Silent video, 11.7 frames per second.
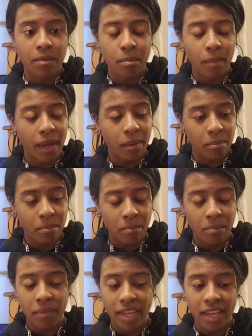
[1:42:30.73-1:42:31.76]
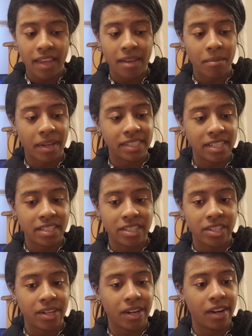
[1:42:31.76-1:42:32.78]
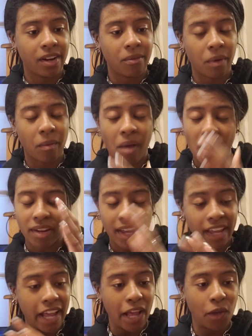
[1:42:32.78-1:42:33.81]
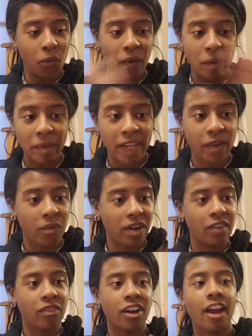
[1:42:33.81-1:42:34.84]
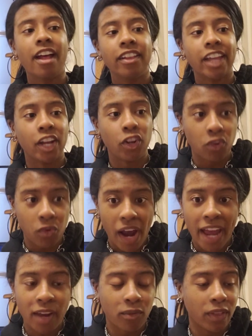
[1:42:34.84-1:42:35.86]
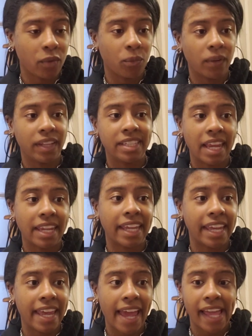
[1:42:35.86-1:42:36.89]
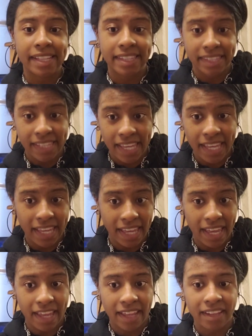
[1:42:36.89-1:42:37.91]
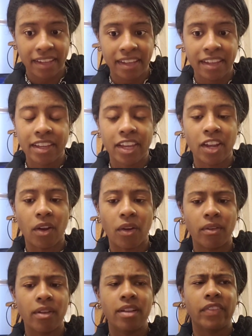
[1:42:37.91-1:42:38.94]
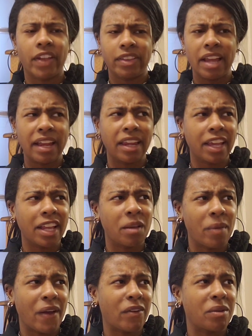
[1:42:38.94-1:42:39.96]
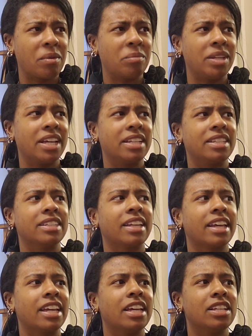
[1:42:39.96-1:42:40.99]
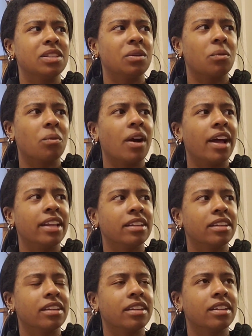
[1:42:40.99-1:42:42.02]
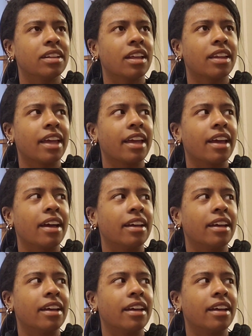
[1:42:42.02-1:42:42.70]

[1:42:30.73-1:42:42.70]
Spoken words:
me, my sister, my mom, like women, whatever, like crying, like really sad. Like he hates seeing it, you know, like not like in a bad way, but because he's like, he doesn't want like a,